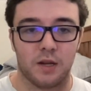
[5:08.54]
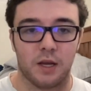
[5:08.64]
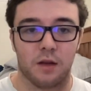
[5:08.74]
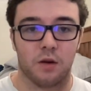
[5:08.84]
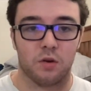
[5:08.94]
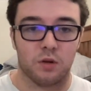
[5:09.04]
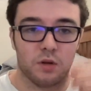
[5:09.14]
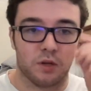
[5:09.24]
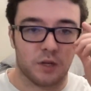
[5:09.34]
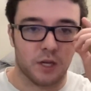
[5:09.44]
and go
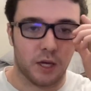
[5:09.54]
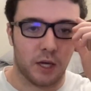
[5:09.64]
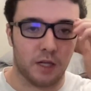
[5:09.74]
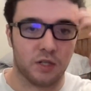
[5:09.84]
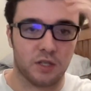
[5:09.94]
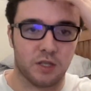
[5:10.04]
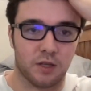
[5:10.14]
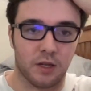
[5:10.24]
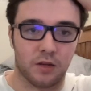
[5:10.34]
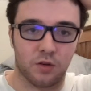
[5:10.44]
and
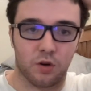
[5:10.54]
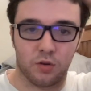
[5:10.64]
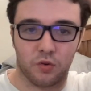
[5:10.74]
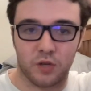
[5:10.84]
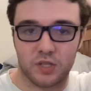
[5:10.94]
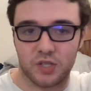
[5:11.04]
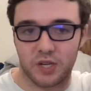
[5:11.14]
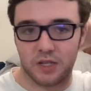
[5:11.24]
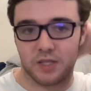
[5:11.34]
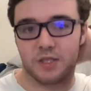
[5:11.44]
just get into all the crazy
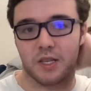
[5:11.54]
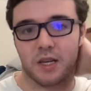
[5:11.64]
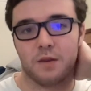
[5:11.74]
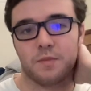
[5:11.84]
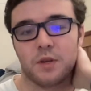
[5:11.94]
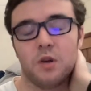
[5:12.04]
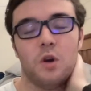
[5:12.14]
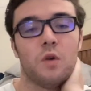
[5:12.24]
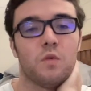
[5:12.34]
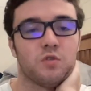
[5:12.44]
shenanigans they get up and
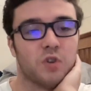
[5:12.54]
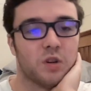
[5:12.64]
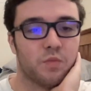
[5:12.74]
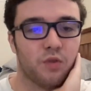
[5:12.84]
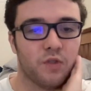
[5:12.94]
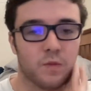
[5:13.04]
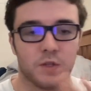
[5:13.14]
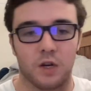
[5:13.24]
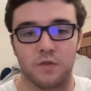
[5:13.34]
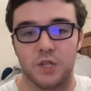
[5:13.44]
when trying to prove
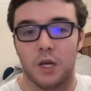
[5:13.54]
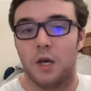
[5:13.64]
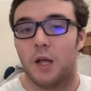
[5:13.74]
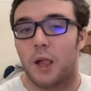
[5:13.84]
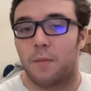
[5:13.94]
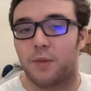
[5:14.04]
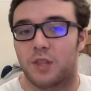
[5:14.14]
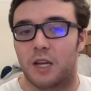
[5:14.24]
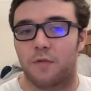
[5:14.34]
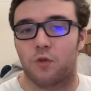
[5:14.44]
themselves.
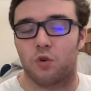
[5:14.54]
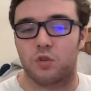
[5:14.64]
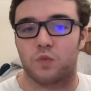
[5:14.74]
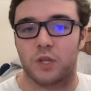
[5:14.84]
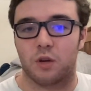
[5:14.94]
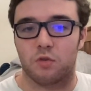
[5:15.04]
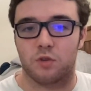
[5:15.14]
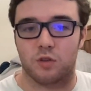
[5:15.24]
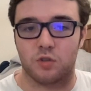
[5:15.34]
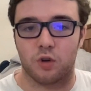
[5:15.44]
But then, of course, when they go
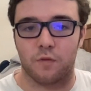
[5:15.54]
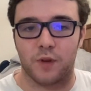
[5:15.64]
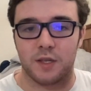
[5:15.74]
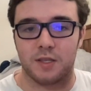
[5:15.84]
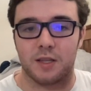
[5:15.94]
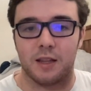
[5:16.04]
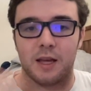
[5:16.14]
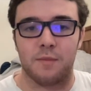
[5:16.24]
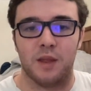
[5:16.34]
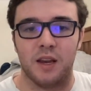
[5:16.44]
to the surface, they
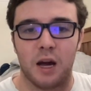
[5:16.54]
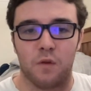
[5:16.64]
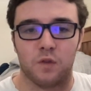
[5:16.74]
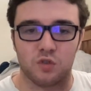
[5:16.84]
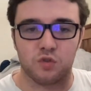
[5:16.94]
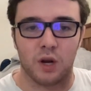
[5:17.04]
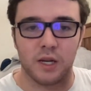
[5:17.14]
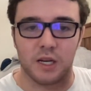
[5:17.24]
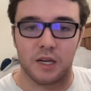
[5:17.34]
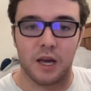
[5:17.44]
then meet Alpha
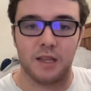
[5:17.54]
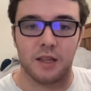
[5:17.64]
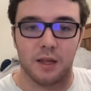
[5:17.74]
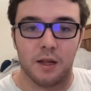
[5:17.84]
Trion, and